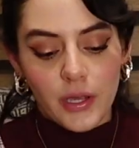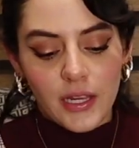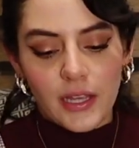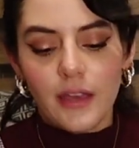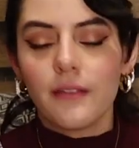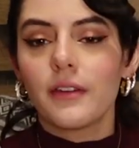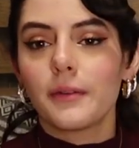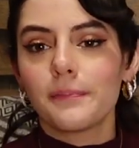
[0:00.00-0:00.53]
quite
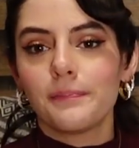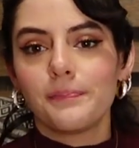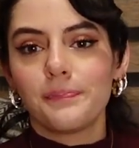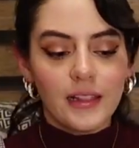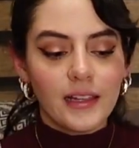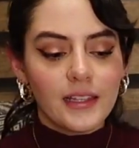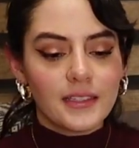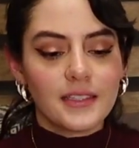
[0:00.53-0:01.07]
heavy.
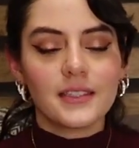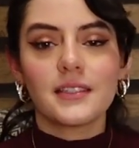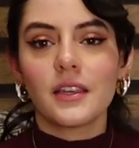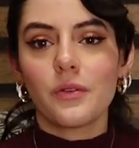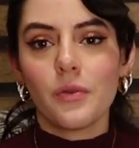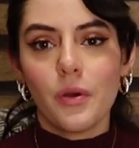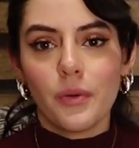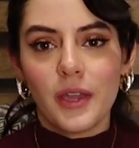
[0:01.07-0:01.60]
Let's
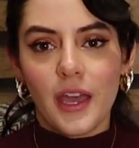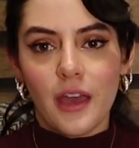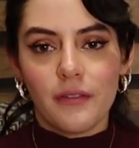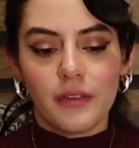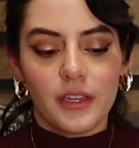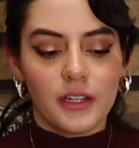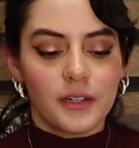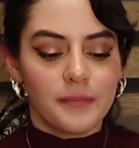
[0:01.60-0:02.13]
see what we
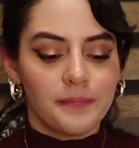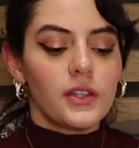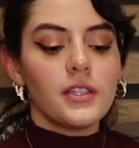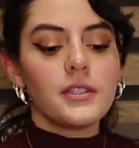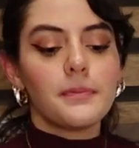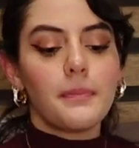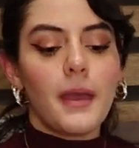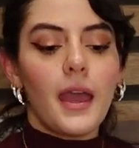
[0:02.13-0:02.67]
have here. So
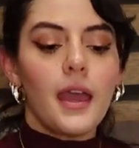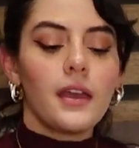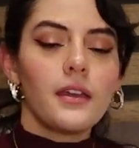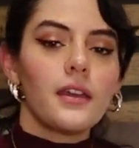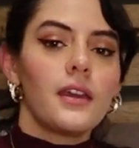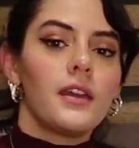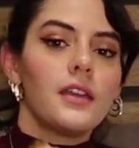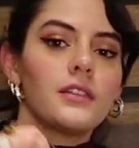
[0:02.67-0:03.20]
this bag,
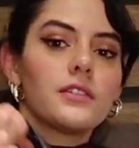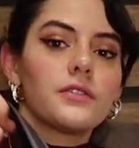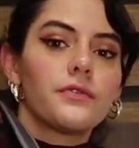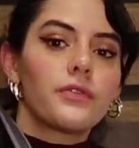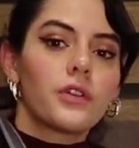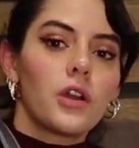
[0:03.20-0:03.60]
it's